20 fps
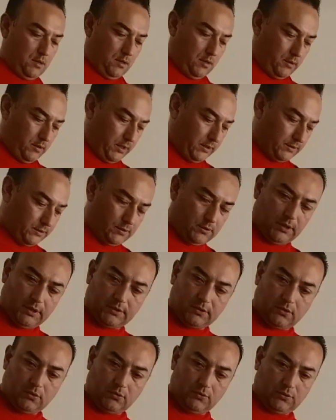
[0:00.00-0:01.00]
All right, so let's
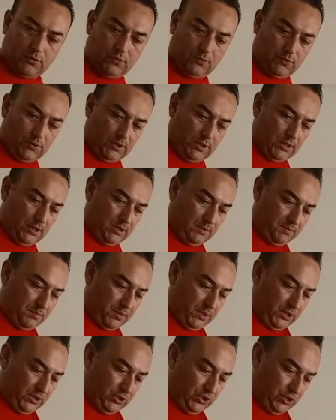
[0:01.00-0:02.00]
go to the
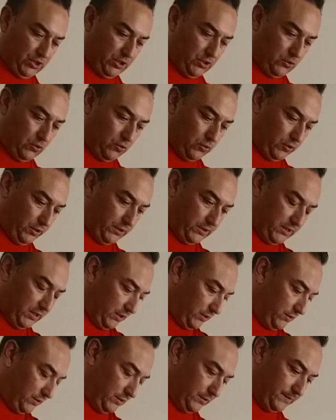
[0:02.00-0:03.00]
bungee cord
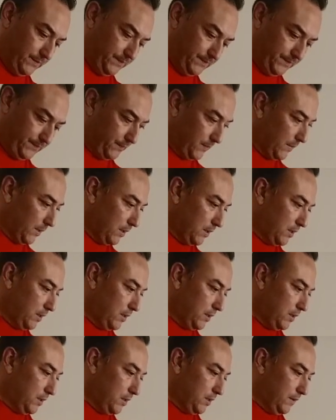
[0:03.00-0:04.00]
section.
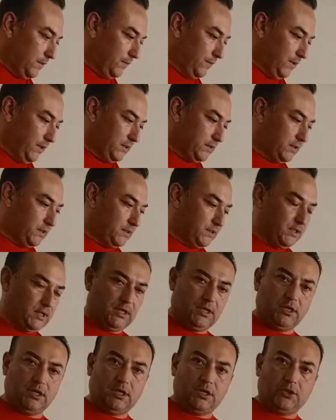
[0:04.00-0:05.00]
This is
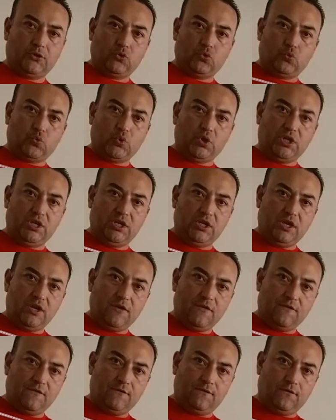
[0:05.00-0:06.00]
a
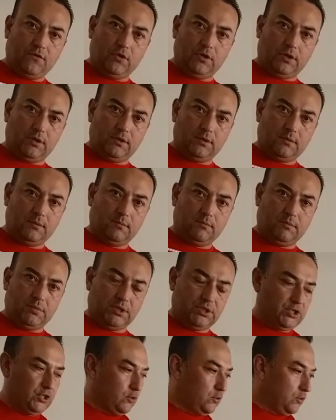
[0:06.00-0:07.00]
3-foot
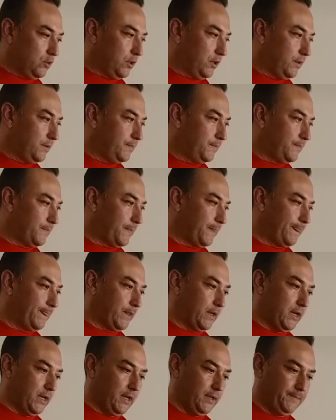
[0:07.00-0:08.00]
bungee cord,
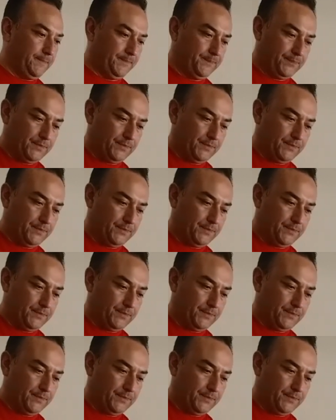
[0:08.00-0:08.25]
okay?